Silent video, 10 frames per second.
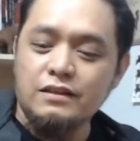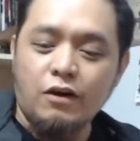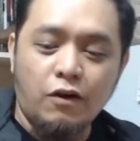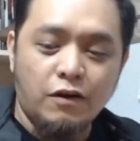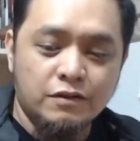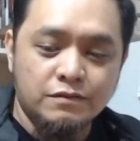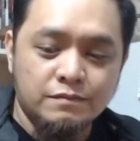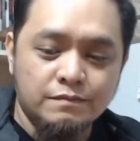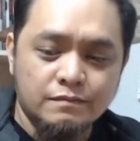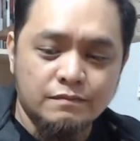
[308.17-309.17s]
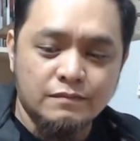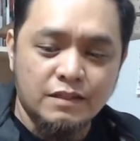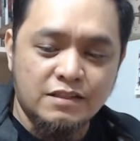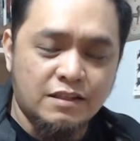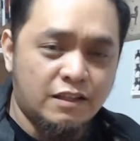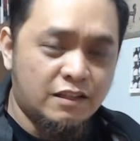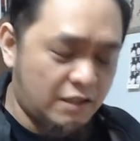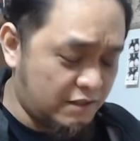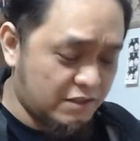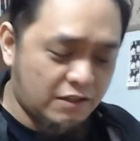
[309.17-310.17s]
on, it's in
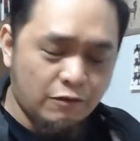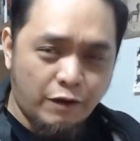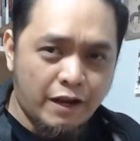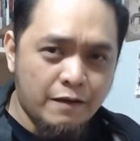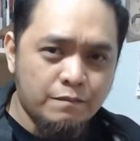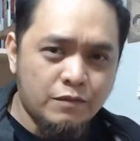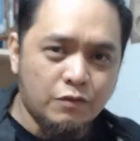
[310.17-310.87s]
Instagram.